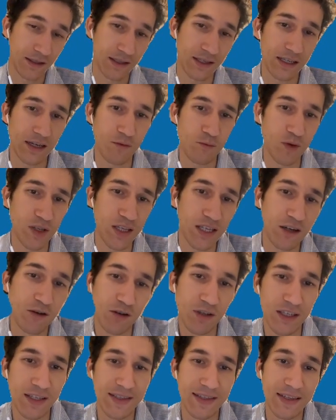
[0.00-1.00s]
somebody
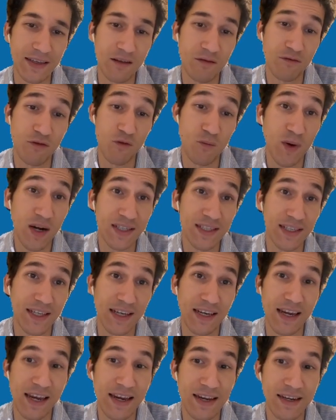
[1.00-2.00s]
gonna steal from us
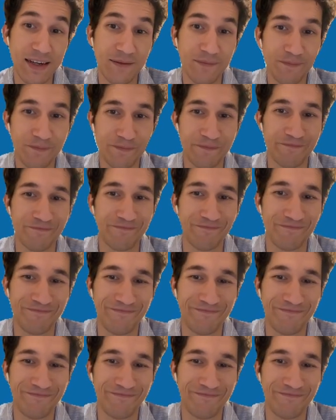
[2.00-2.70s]
again uh,